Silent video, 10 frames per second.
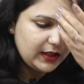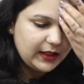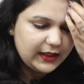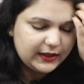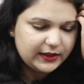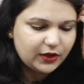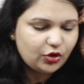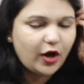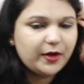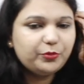In the
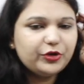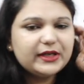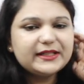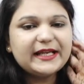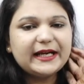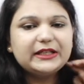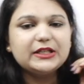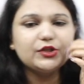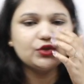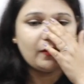corporate
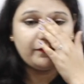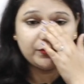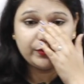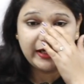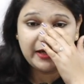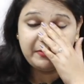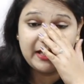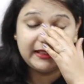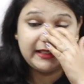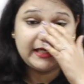sectors of today,
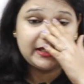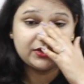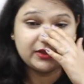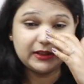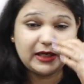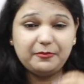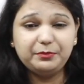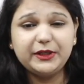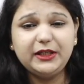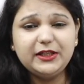multinational
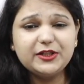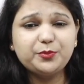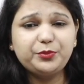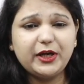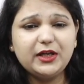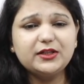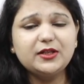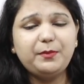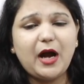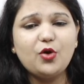companies brings
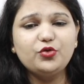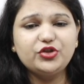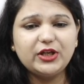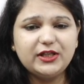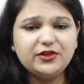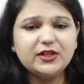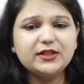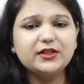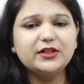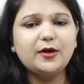about
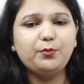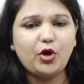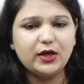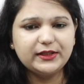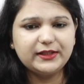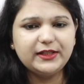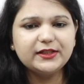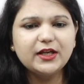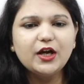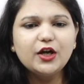changes in their
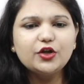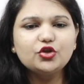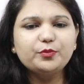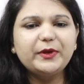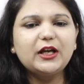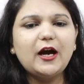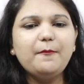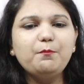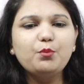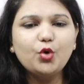policies to
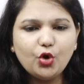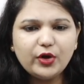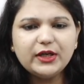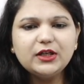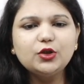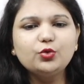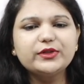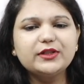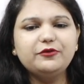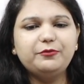become more
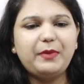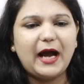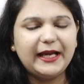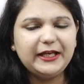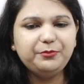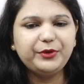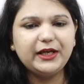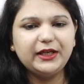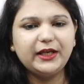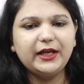inclusive by
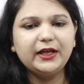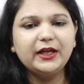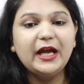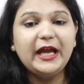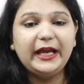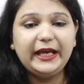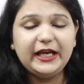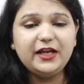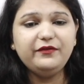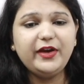bringing
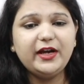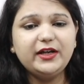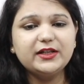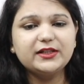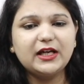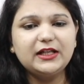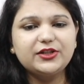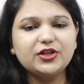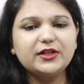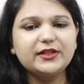in various
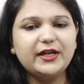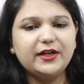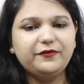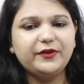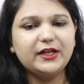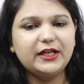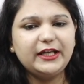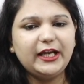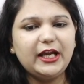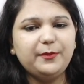cultures and
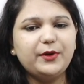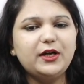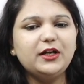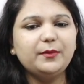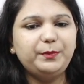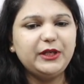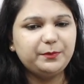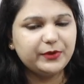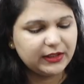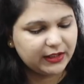differently abled
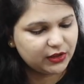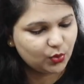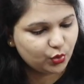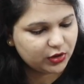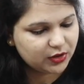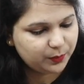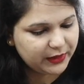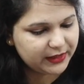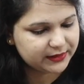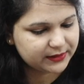people in the
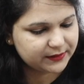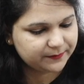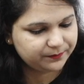workplace.